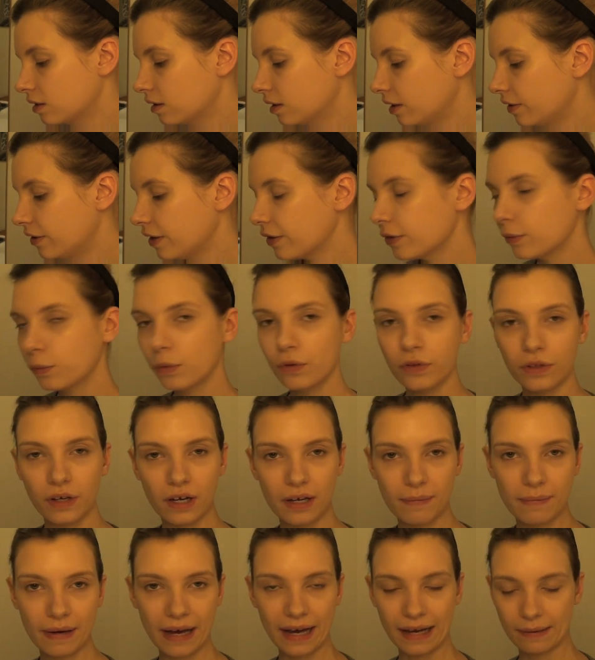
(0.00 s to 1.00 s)
Another one that
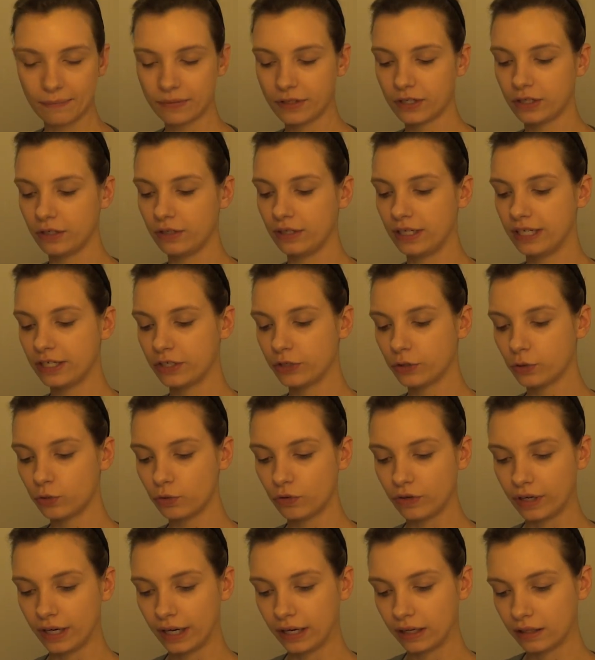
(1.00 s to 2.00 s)
I'm absolutely
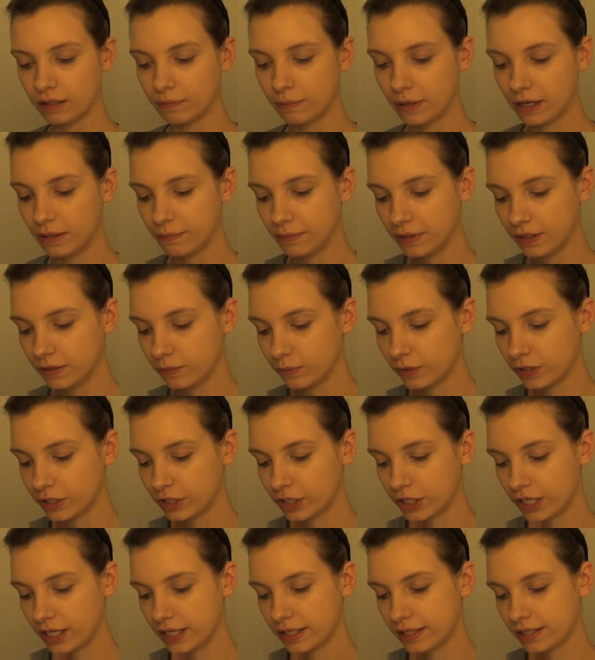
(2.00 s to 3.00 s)
adoring at the moment,
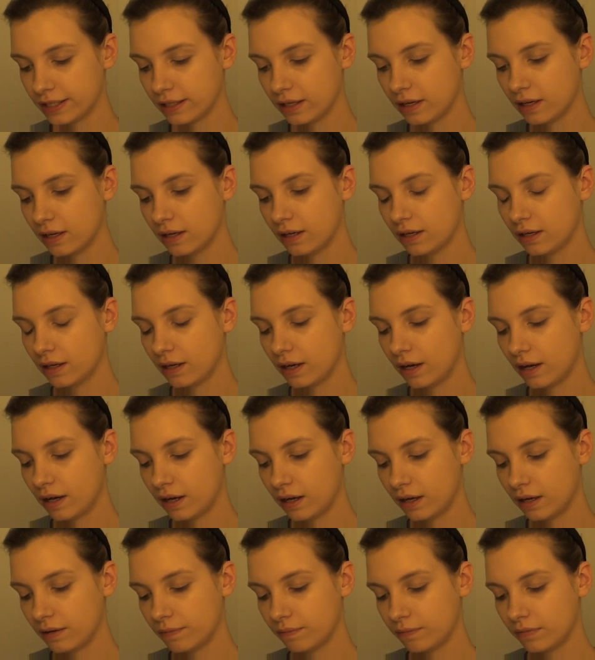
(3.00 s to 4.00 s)
which is
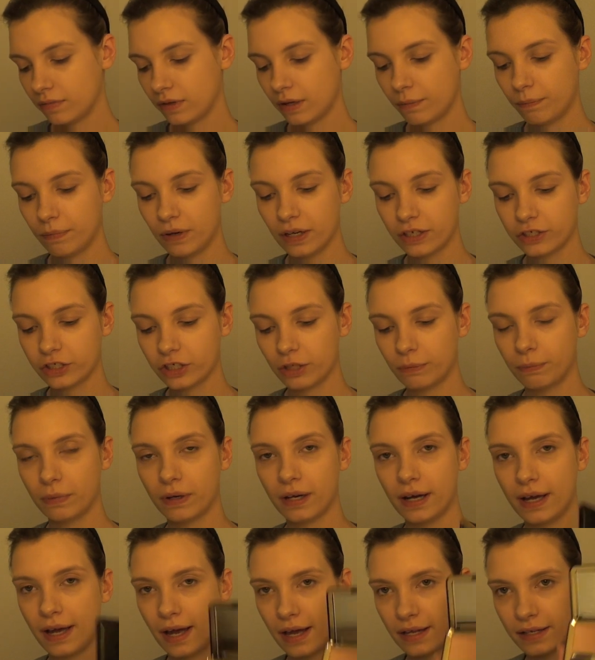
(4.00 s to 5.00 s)
um, a blusher
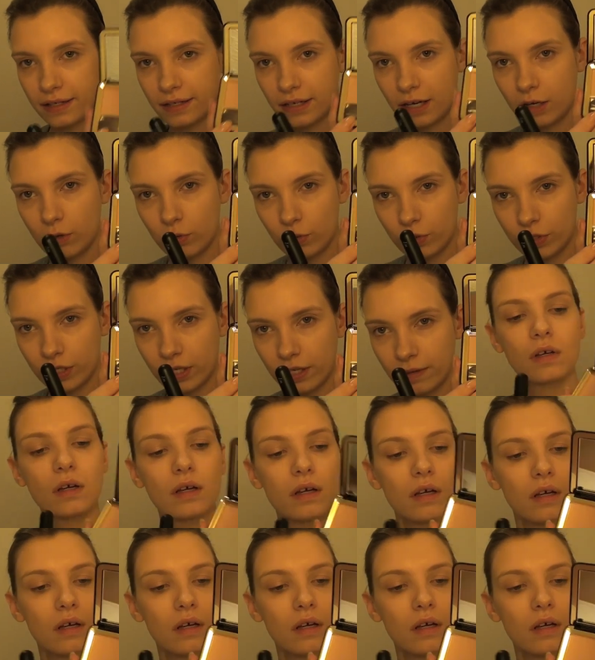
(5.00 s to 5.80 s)
by Estee Lauder,